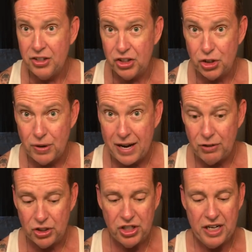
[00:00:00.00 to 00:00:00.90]
it is a
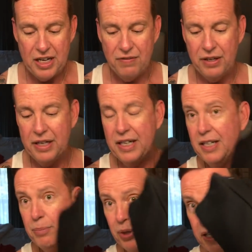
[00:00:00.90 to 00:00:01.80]
travel shave, and I
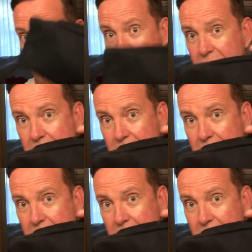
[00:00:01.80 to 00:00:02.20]
did bring